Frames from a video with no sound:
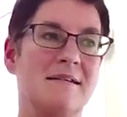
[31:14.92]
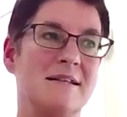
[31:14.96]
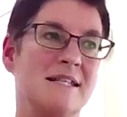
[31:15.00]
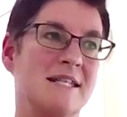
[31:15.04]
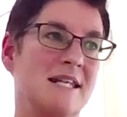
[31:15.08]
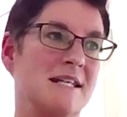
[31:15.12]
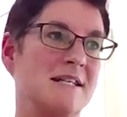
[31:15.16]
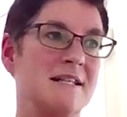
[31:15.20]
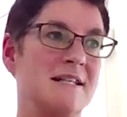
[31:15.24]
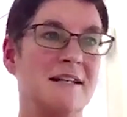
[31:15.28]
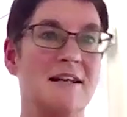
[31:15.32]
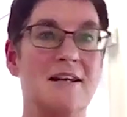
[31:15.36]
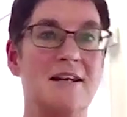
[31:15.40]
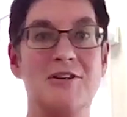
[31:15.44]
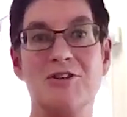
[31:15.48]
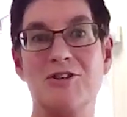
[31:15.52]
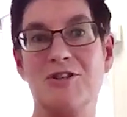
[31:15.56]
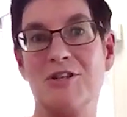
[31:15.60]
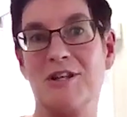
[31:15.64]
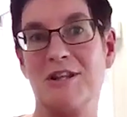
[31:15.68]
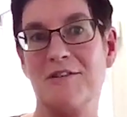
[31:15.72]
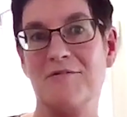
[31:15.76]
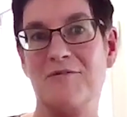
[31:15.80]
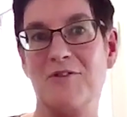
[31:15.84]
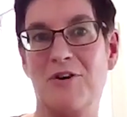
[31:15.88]
Sunday lunch
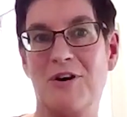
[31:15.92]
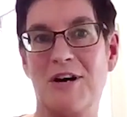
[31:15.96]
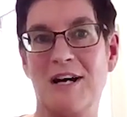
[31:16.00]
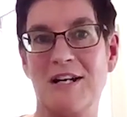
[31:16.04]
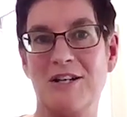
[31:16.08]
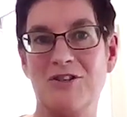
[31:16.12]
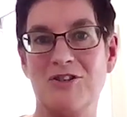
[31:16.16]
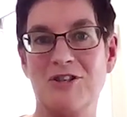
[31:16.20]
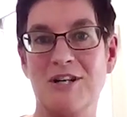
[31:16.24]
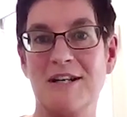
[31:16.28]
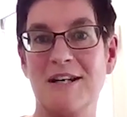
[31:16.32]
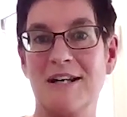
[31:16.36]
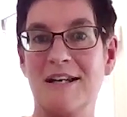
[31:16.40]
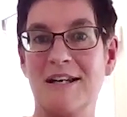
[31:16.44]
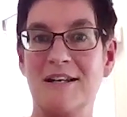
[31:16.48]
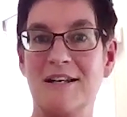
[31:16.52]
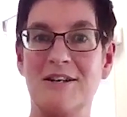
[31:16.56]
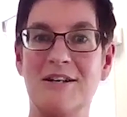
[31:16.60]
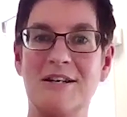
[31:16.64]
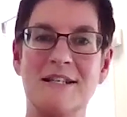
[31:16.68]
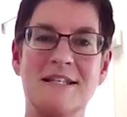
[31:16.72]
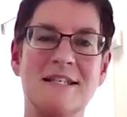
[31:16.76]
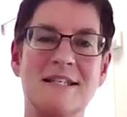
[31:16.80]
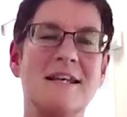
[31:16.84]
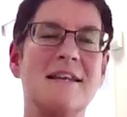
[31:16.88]
and they've not had a drink, and
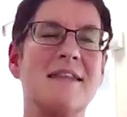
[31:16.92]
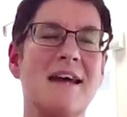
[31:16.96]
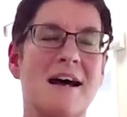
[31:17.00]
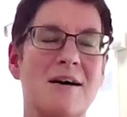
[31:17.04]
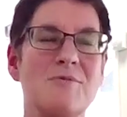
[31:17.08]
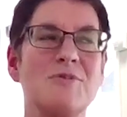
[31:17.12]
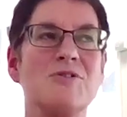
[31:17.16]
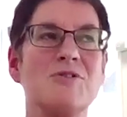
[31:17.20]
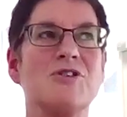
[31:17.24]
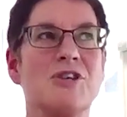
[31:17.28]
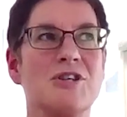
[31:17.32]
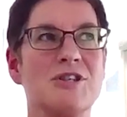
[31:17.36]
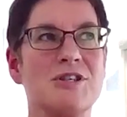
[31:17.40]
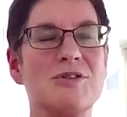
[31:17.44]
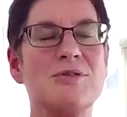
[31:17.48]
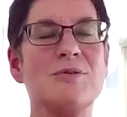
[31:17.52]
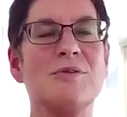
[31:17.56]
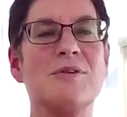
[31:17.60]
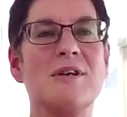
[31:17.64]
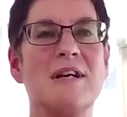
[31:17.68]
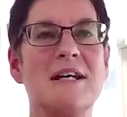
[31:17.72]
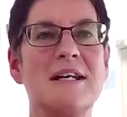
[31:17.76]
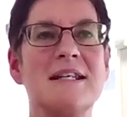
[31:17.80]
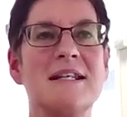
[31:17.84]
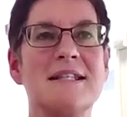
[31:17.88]
you can say, that was just so
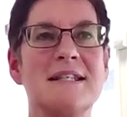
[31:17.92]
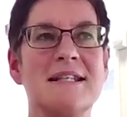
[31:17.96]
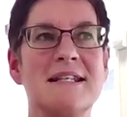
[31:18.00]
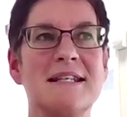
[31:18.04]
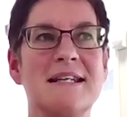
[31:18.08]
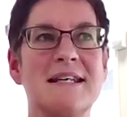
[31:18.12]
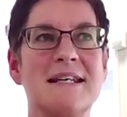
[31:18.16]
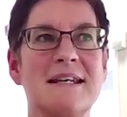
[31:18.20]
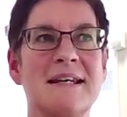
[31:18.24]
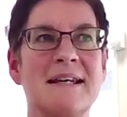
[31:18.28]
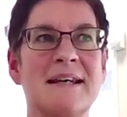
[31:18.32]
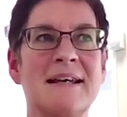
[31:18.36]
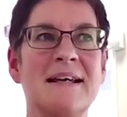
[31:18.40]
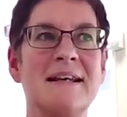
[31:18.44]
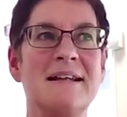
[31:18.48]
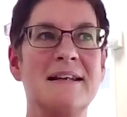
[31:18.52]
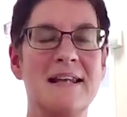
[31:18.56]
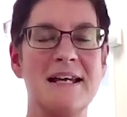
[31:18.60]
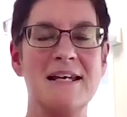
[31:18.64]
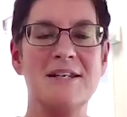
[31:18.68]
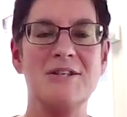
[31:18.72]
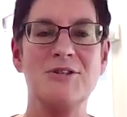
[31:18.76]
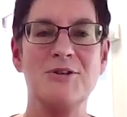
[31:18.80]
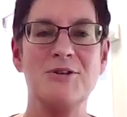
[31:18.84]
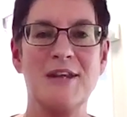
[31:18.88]
nice today.
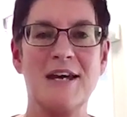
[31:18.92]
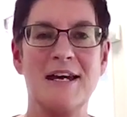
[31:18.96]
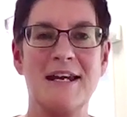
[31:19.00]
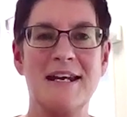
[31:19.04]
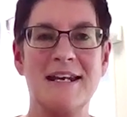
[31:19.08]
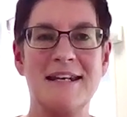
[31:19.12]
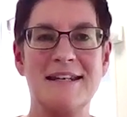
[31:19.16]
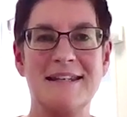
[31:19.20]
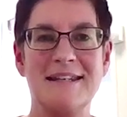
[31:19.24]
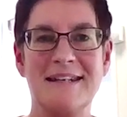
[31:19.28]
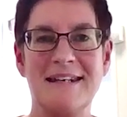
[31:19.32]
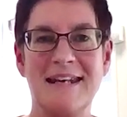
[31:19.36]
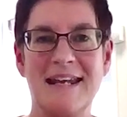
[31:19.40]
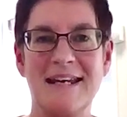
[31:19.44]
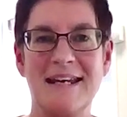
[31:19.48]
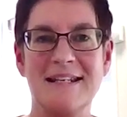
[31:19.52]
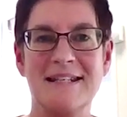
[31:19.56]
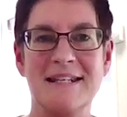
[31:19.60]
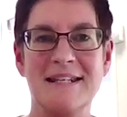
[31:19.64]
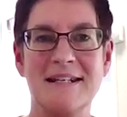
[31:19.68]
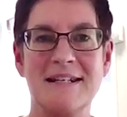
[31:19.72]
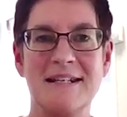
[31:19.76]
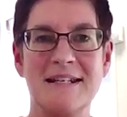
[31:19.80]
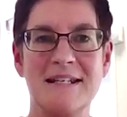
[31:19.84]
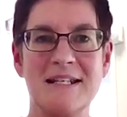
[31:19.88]
Let's do that next
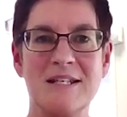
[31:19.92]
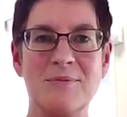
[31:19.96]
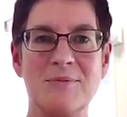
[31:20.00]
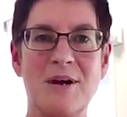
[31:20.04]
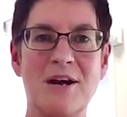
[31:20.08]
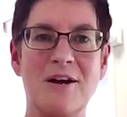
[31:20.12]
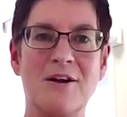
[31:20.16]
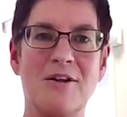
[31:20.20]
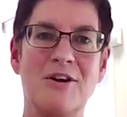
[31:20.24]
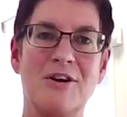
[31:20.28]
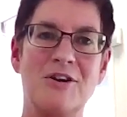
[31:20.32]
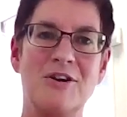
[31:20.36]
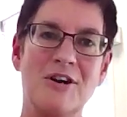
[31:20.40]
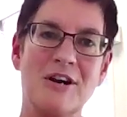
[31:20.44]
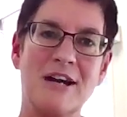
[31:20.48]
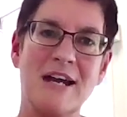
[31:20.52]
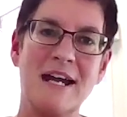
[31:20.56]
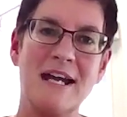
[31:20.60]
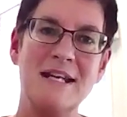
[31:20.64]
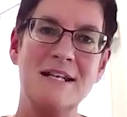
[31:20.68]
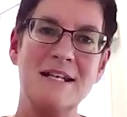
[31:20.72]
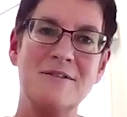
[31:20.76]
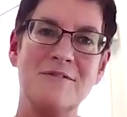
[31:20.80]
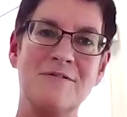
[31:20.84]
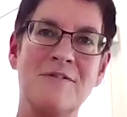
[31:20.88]
Sunday as well. And you're
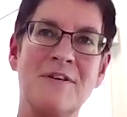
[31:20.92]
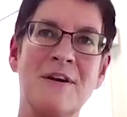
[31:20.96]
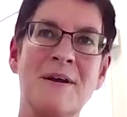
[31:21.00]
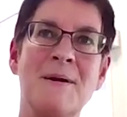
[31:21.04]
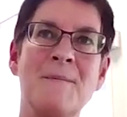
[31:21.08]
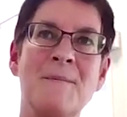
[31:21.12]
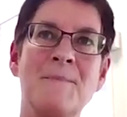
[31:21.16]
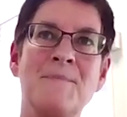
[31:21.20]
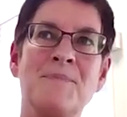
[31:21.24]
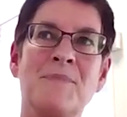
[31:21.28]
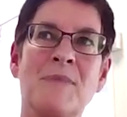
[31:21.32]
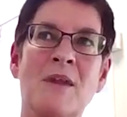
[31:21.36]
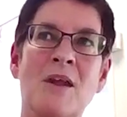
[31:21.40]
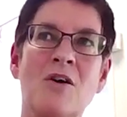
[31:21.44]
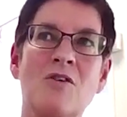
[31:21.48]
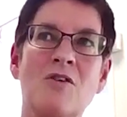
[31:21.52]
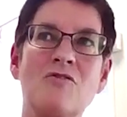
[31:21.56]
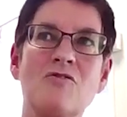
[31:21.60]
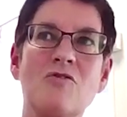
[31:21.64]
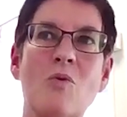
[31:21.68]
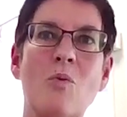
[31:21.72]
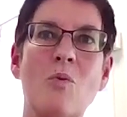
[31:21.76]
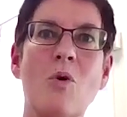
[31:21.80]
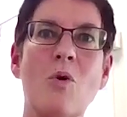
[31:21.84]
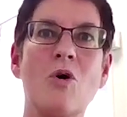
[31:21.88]
kind of
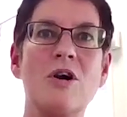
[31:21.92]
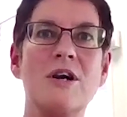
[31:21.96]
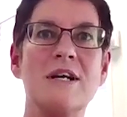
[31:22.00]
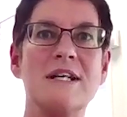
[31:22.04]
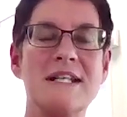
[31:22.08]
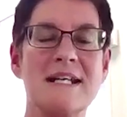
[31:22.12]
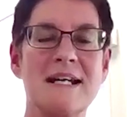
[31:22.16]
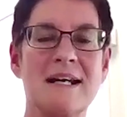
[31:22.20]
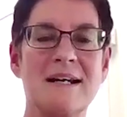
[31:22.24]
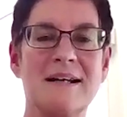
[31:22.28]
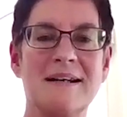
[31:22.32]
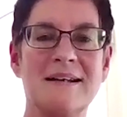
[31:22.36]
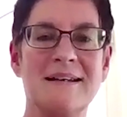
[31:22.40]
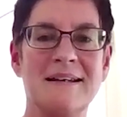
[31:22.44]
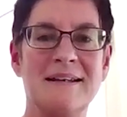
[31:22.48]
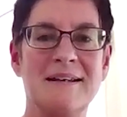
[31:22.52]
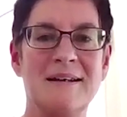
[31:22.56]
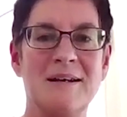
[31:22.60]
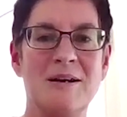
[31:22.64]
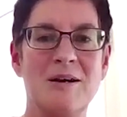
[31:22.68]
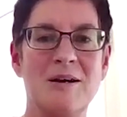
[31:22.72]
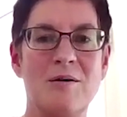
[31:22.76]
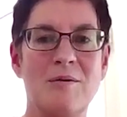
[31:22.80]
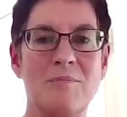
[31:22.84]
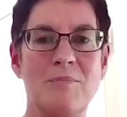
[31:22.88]
rewarding
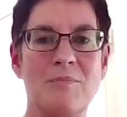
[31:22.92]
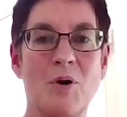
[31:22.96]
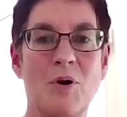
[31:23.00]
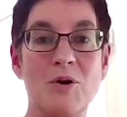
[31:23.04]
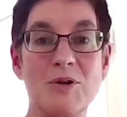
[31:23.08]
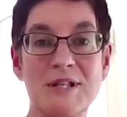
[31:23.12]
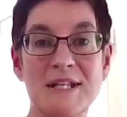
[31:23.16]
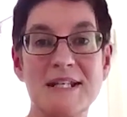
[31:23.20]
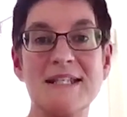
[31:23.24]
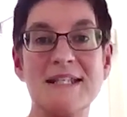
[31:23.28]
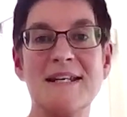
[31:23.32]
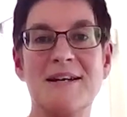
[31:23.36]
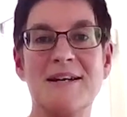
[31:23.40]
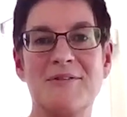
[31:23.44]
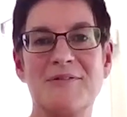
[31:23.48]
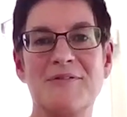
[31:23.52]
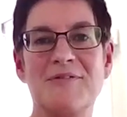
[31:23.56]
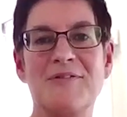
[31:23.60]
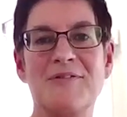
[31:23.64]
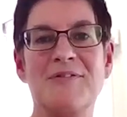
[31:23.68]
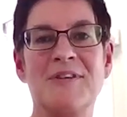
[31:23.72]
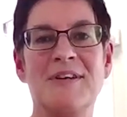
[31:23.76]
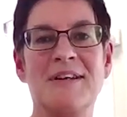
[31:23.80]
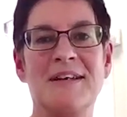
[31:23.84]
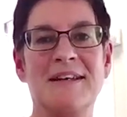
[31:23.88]

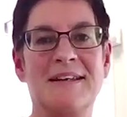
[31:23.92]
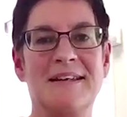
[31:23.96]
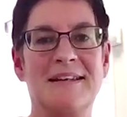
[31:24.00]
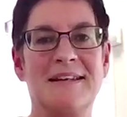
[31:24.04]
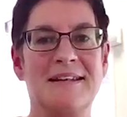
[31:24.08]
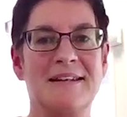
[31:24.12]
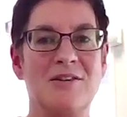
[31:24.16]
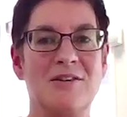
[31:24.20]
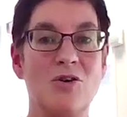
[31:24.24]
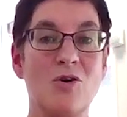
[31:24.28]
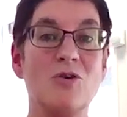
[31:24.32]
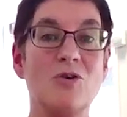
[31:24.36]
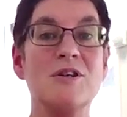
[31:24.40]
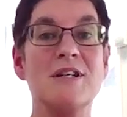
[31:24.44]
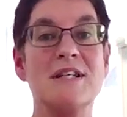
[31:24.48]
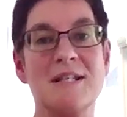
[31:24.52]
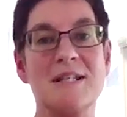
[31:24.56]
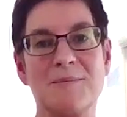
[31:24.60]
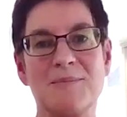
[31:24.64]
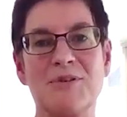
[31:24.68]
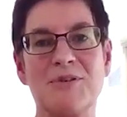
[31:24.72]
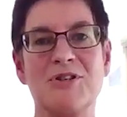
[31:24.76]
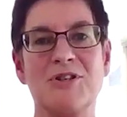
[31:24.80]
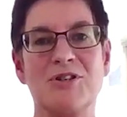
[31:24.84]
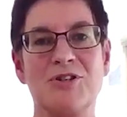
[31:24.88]
positive
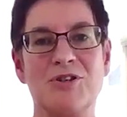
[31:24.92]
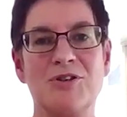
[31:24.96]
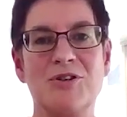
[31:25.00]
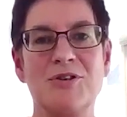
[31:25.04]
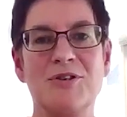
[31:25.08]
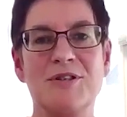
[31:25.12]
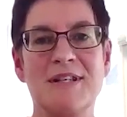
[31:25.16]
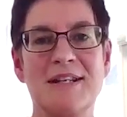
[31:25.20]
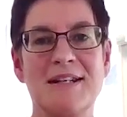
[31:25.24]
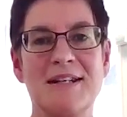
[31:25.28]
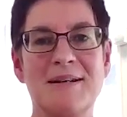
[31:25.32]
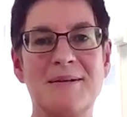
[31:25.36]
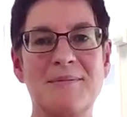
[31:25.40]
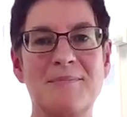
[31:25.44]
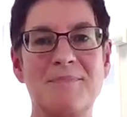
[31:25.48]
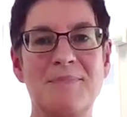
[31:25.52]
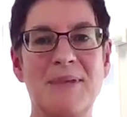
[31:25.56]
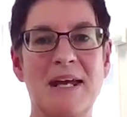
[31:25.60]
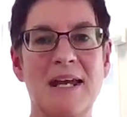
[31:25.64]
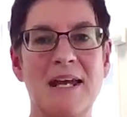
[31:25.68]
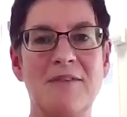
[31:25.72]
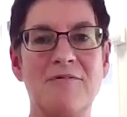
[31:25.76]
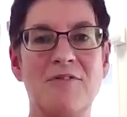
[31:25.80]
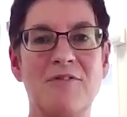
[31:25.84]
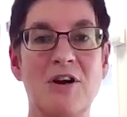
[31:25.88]
non-substance using
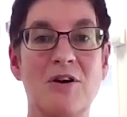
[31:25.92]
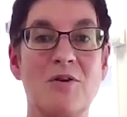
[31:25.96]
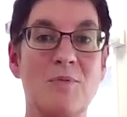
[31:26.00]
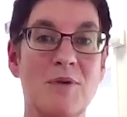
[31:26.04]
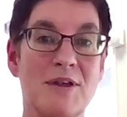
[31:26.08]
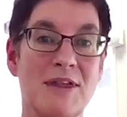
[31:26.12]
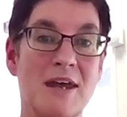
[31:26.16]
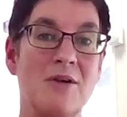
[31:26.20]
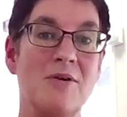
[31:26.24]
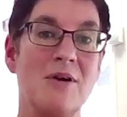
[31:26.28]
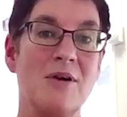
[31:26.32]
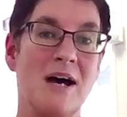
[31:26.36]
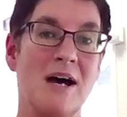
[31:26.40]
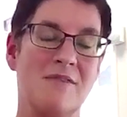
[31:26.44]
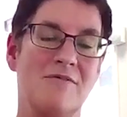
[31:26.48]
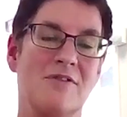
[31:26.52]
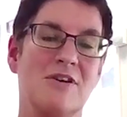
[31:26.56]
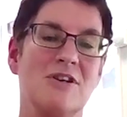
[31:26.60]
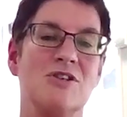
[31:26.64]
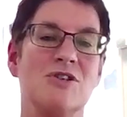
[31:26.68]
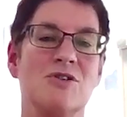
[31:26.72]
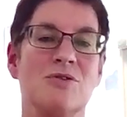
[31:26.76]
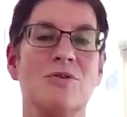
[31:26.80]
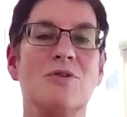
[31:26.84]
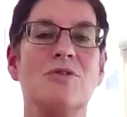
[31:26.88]
behaviour without having
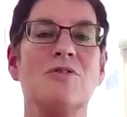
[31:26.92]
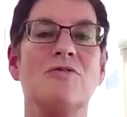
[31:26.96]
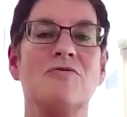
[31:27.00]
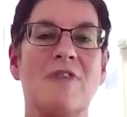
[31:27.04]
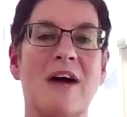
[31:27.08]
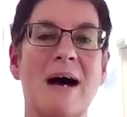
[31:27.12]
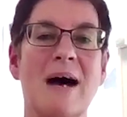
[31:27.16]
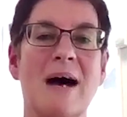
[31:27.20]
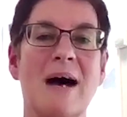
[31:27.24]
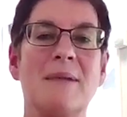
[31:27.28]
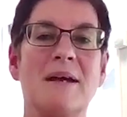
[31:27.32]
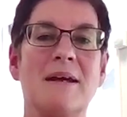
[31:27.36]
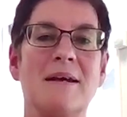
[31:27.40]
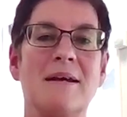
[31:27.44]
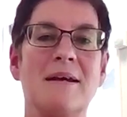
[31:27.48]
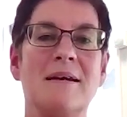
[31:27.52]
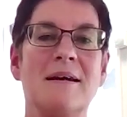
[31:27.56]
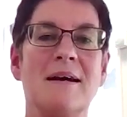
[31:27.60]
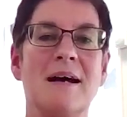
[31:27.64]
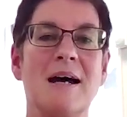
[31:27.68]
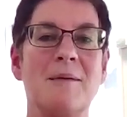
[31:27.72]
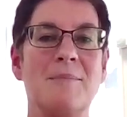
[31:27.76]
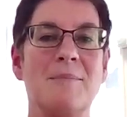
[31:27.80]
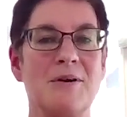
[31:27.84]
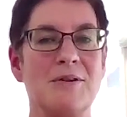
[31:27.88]
a total rammy
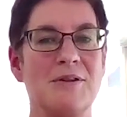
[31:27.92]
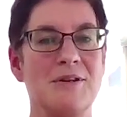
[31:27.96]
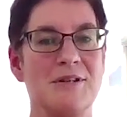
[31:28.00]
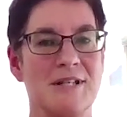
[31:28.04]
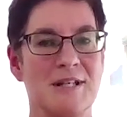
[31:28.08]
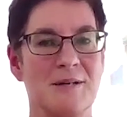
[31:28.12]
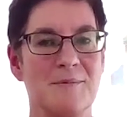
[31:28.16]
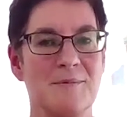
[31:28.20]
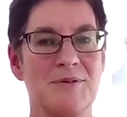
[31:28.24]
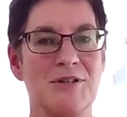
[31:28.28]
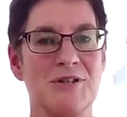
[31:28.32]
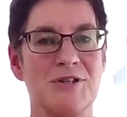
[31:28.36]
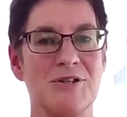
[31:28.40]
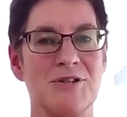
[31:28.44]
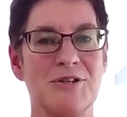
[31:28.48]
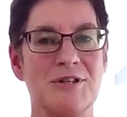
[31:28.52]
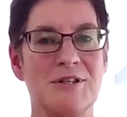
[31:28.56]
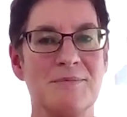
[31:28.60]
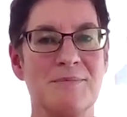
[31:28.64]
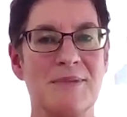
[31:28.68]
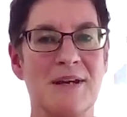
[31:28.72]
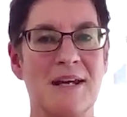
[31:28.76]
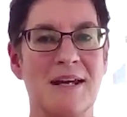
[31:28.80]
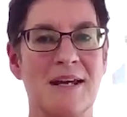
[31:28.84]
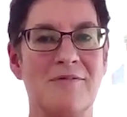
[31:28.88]
about their substance
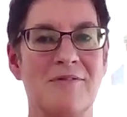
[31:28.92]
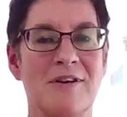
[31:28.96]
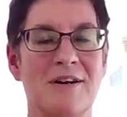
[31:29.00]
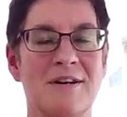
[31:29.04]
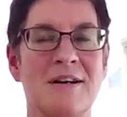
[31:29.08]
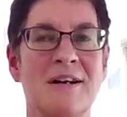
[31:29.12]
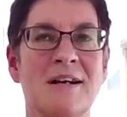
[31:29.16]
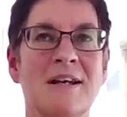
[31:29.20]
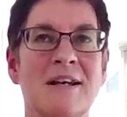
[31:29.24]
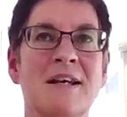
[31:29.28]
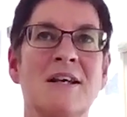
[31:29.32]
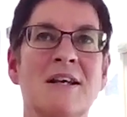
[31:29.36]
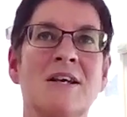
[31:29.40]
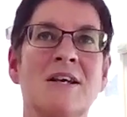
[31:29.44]
using behaviour.